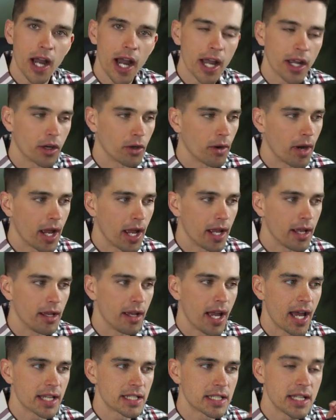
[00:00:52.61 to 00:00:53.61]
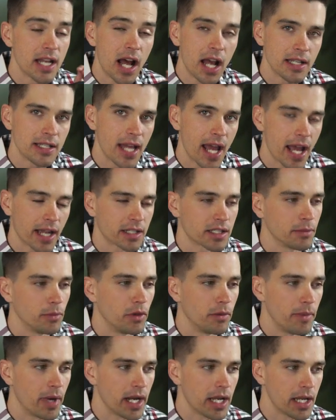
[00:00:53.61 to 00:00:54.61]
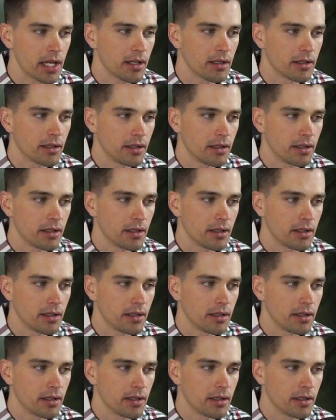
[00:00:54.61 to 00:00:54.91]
IRA as non-taxable money.